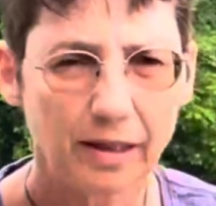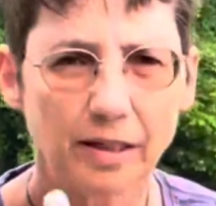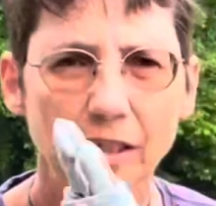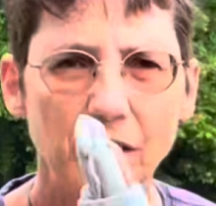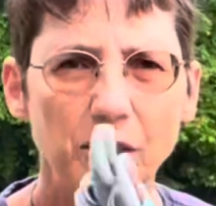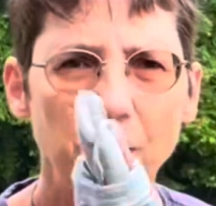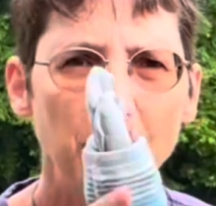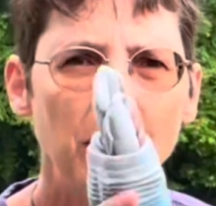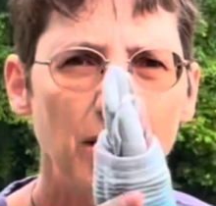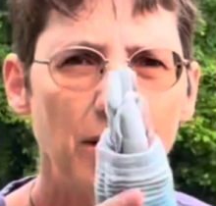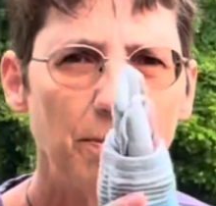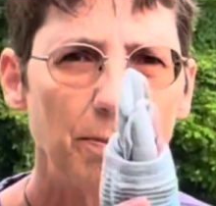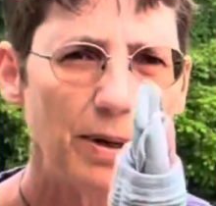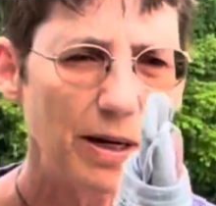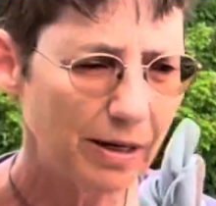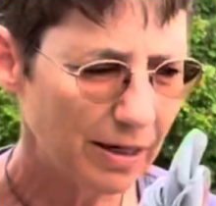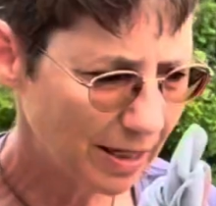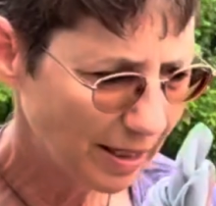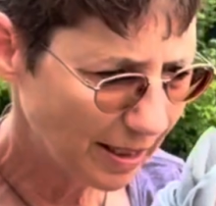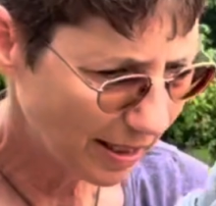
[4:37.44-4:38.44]
Spare
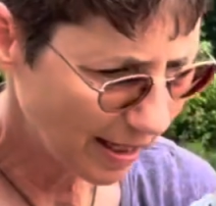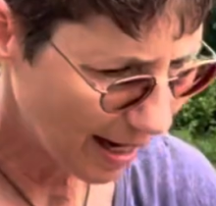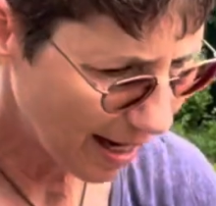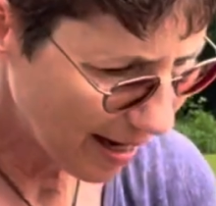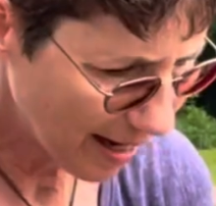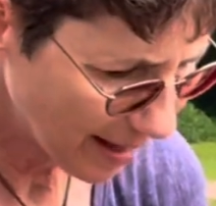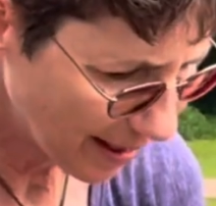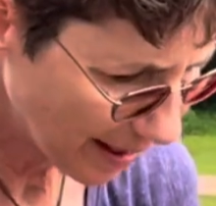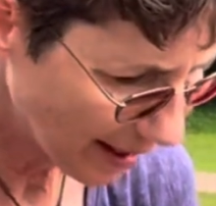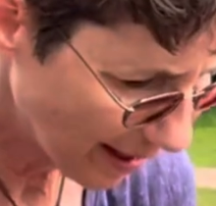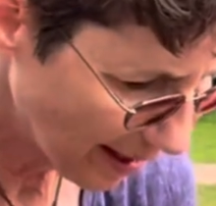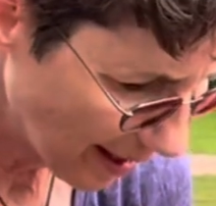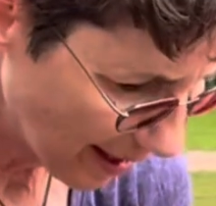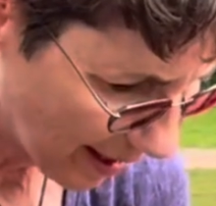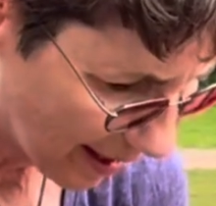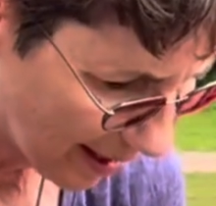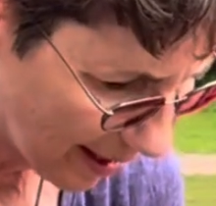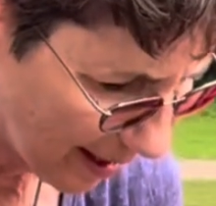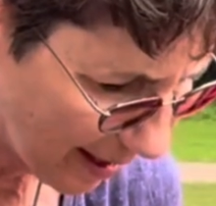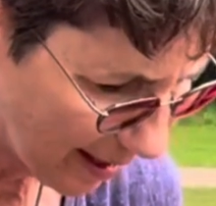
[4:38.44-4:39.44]
pair of socks.
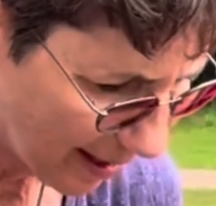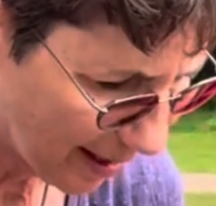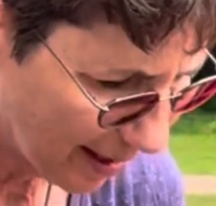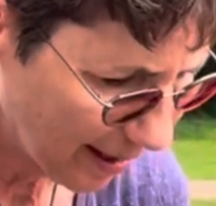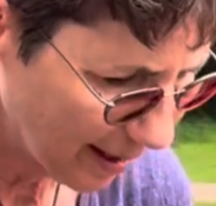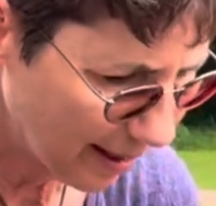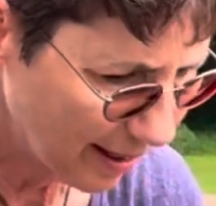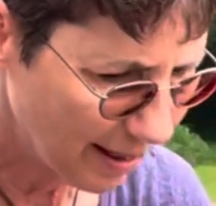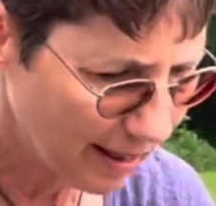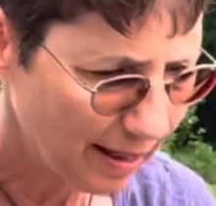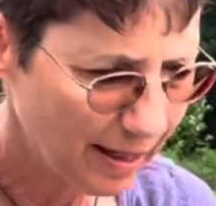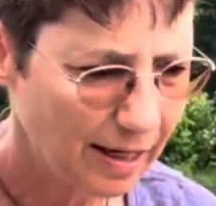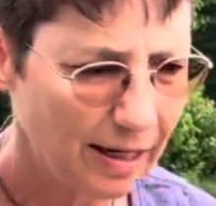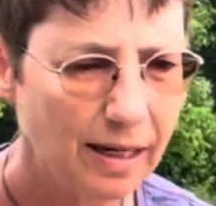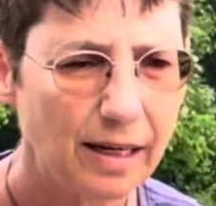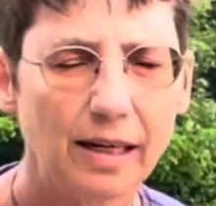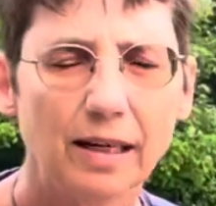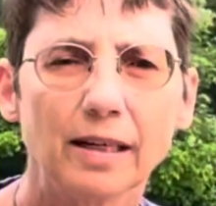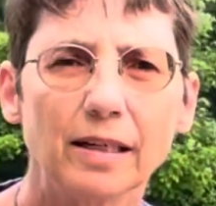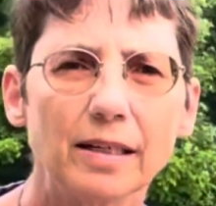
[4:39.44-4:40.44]

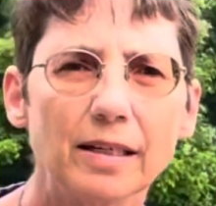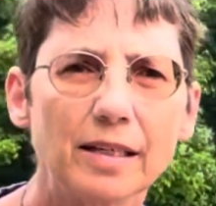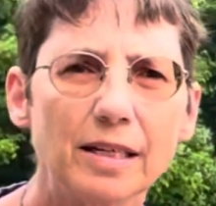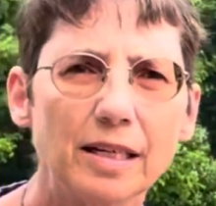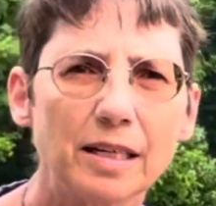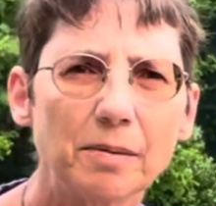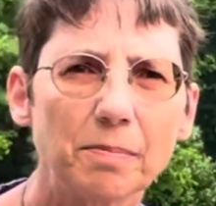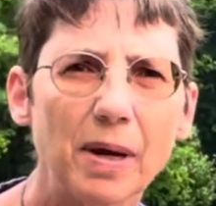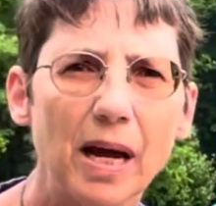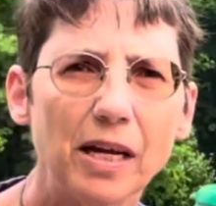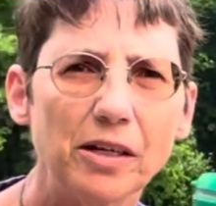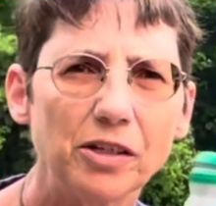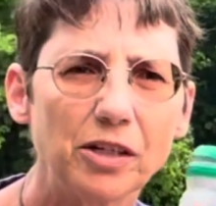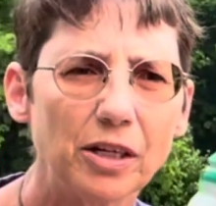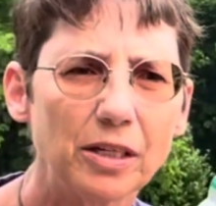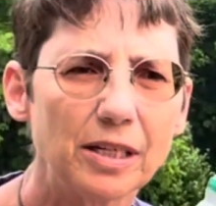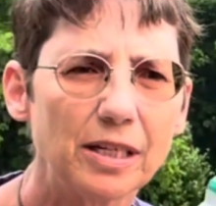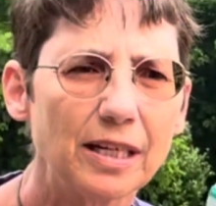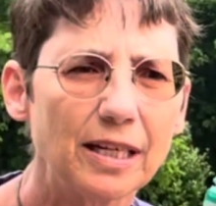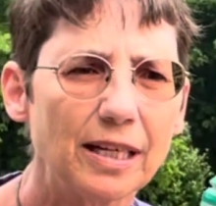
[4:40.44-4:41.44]
This is my
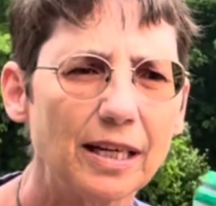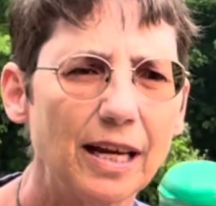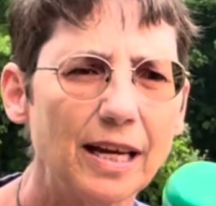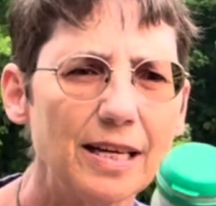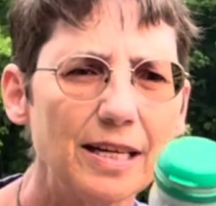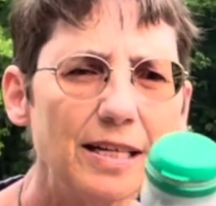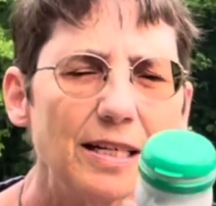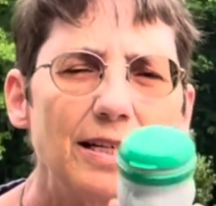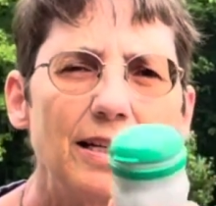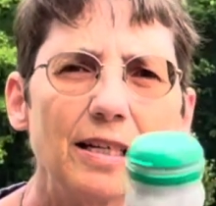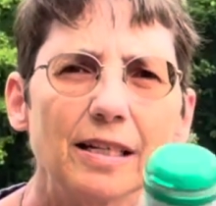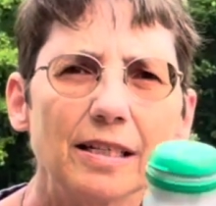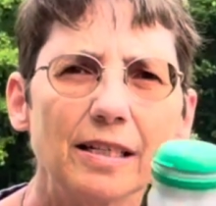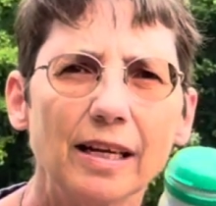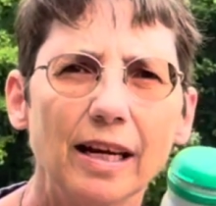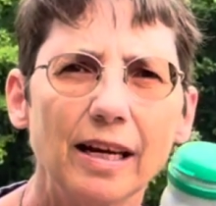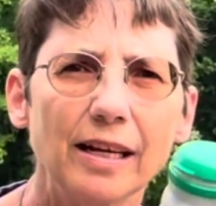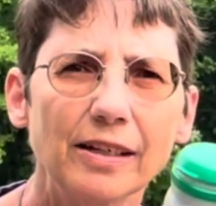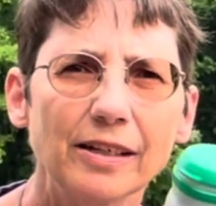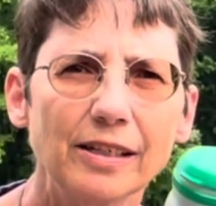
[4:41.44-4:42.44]
just in case
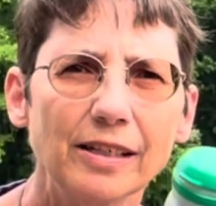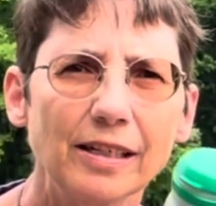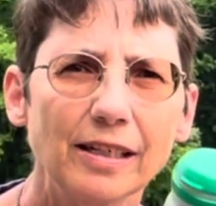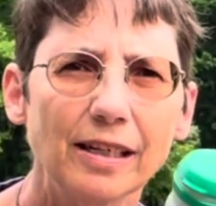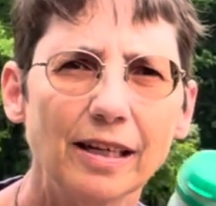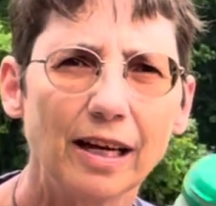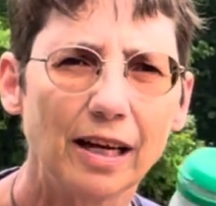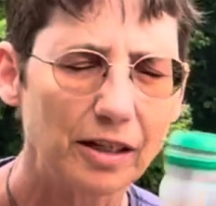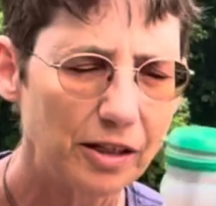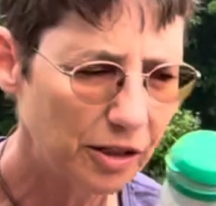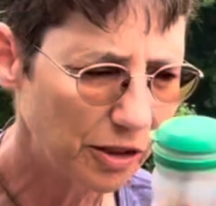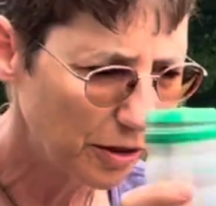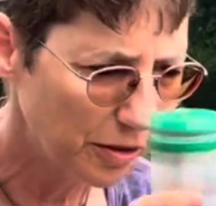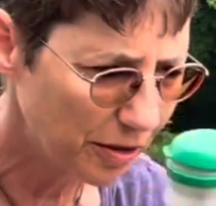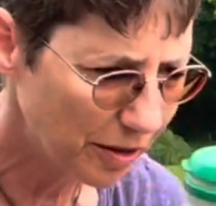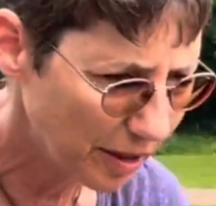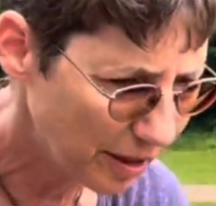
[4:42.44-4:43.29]
container. I'll show you the